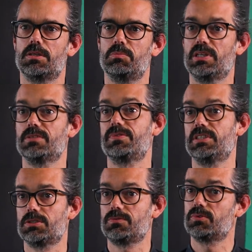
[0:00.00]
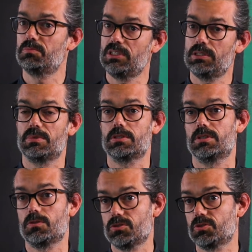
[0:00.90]
beneficial for me, but
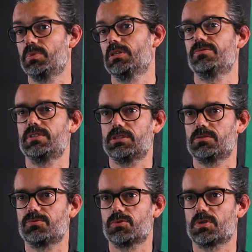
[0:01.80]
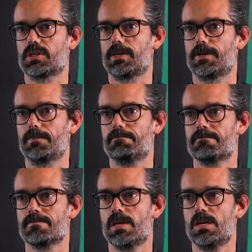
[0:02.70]
also beneficial for
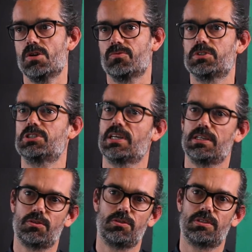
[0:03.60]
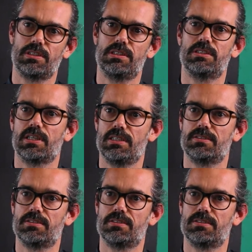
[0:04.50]
the stakeholder in this case.